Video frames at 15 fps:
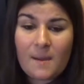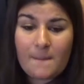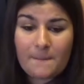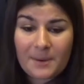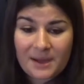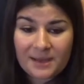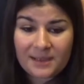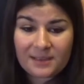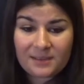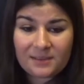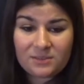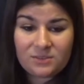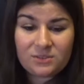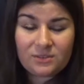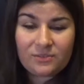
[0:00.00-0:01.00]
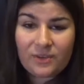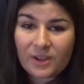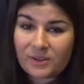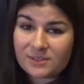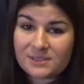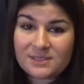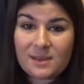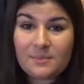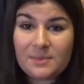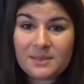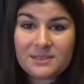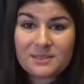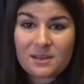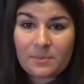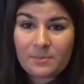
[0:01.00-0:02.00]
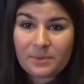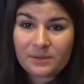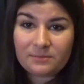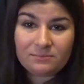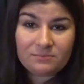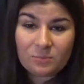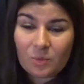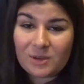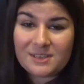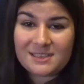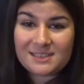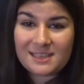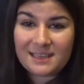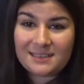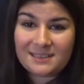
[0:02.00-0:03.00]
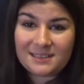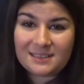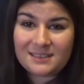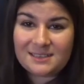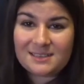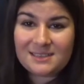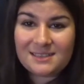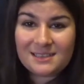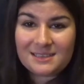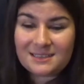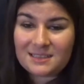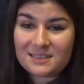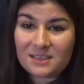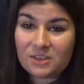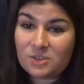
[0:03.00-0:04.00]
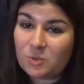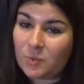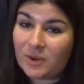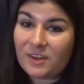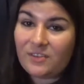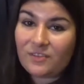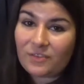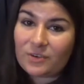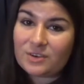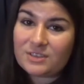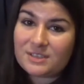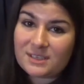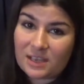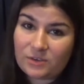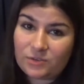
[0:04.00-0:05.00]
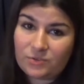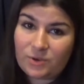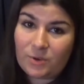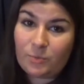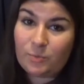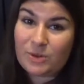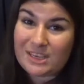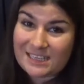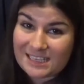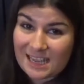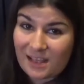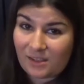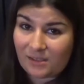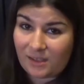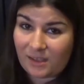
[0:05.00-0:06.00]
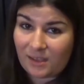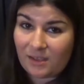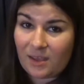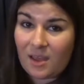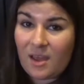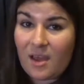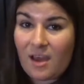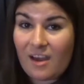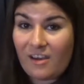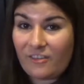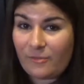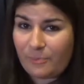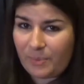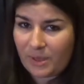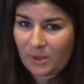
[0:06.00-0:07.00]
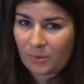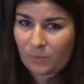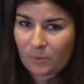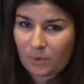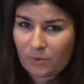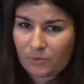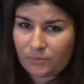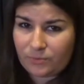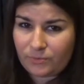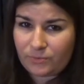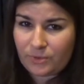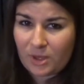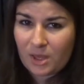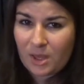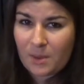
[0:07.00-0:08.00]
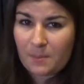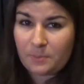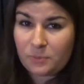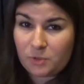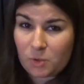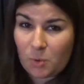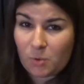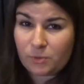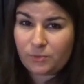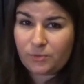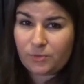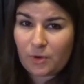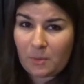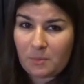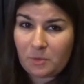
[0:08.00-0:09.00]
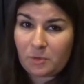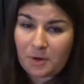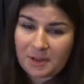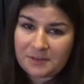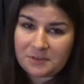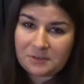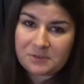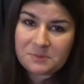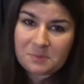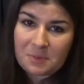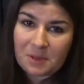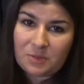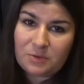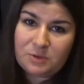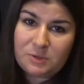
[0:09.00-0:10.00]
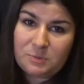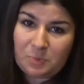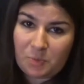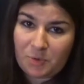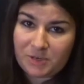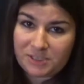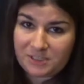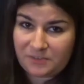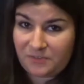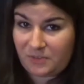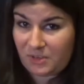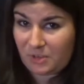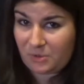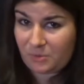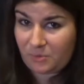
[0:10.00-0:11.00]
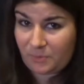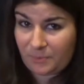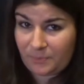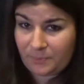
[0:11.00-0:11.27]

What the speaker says: But if I could sum this up in one sentence, this is a 21st century retelling of Beowulf, told from Grendel's mother's point of view.